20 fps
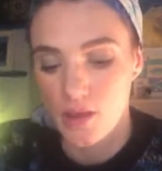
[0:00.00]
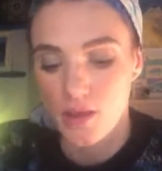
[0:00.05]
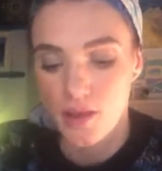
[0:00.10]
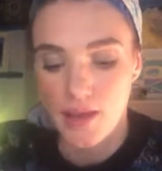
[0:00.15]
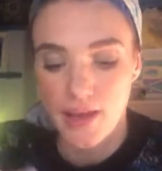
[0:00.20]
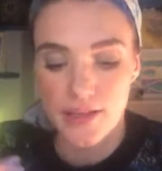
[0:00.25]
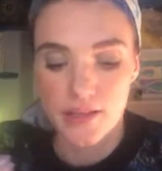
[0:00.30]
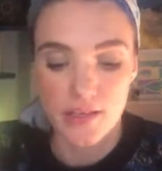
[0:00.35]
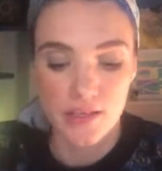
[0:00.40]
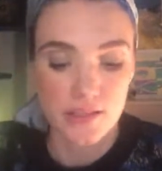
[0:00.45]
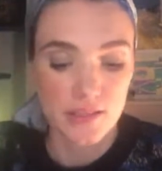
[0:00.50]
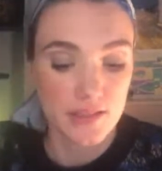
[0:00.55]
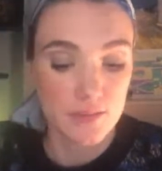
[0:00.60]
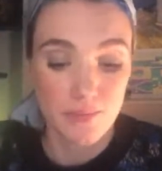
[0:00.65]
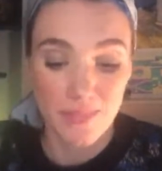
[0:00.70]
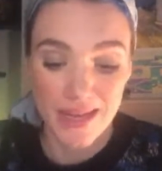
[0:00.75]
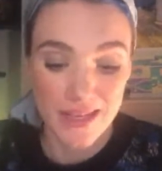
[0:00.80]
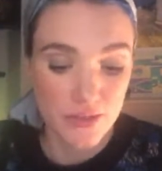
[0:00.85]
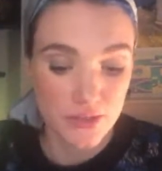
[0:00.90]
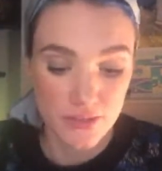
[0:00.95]
And it doesn't
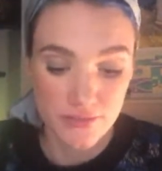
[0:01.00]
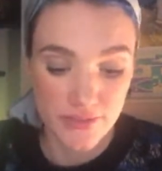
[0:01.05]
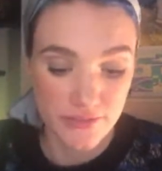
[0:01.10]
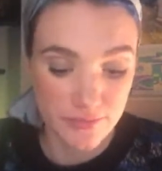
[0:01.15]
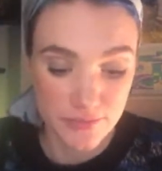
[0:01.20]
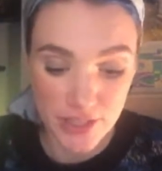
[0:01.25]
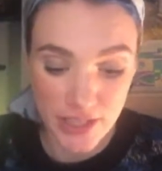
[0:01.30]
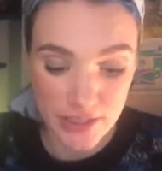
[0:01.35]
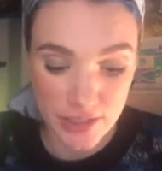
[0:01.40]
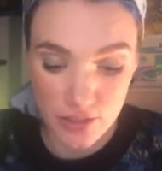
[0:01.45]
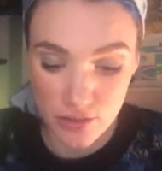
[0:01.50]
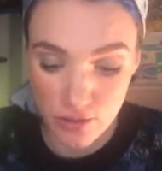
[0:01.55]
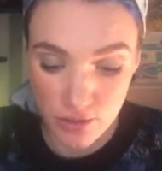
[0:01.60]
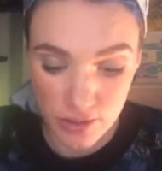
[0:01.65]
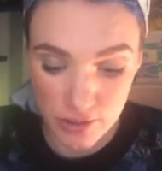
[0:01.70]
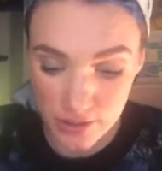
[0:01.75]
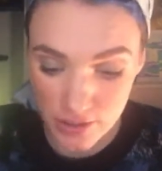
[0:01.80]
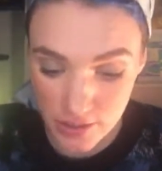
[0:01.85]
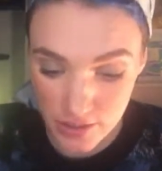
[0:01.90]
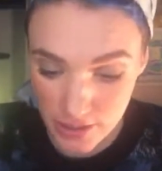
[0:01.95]
matter if you've tied a knot
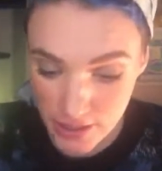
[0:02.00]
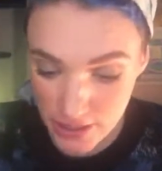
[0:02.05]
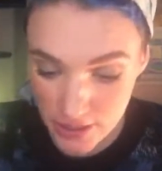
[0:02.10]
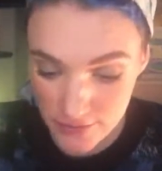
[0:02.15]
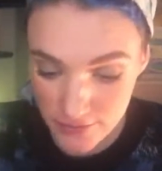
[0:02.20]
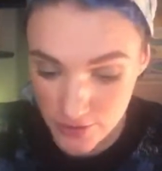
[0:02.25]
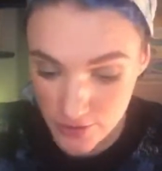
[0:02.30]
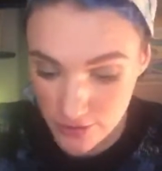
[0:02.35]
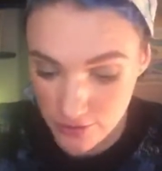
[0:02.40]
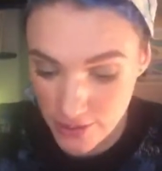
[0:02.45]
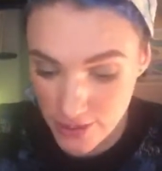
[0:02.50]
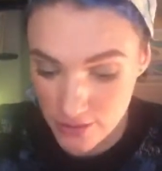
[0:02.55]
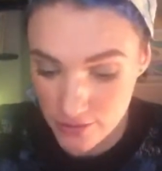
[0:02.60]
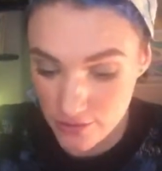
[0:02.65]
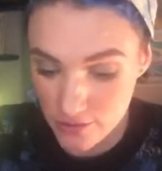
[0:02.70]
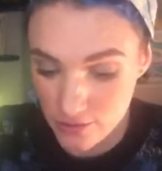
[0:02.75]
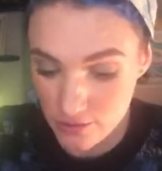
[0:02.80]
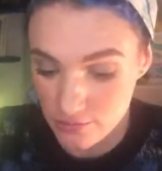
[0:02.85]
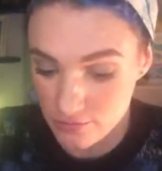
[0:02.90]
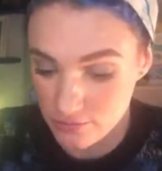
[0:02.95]
in the end of your thread or not.